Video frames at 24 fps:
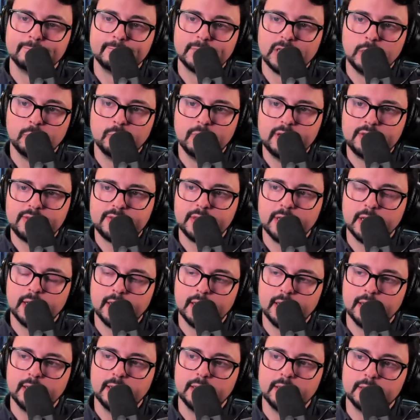with
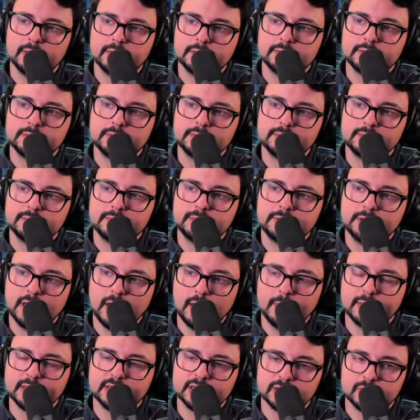
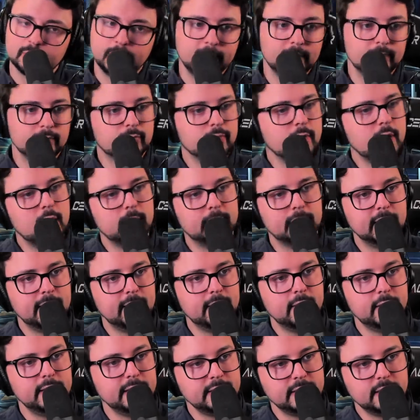Comics Explained. Rob and I
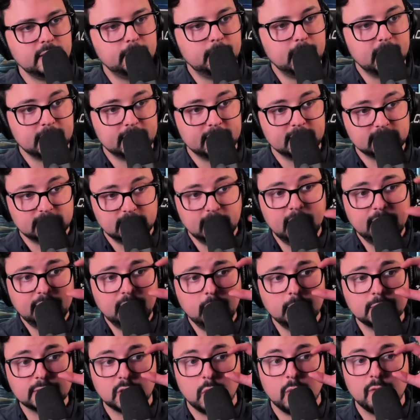already did a podcast, and I thought
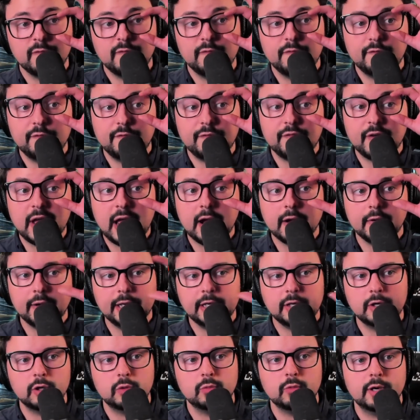it was a very
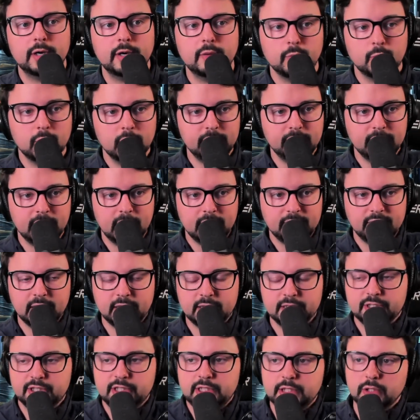good one, and one that I
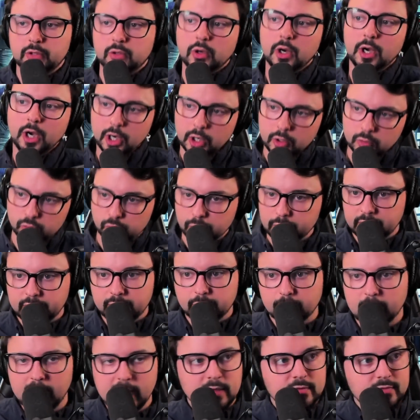think is still really
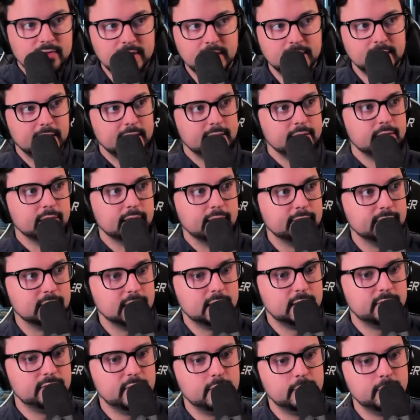relevant and that you can have a
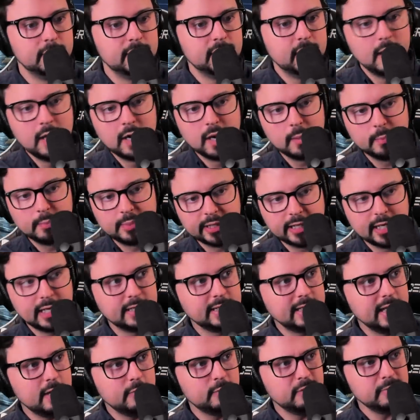lot of fun with. But,
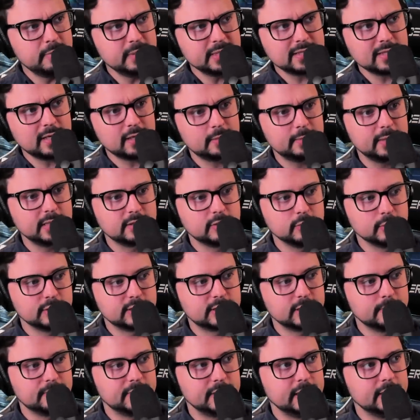yeah, we've been talking about doing
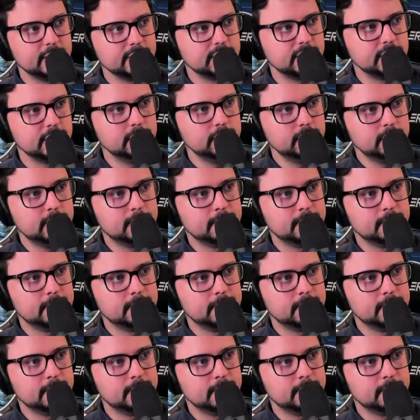something else soon.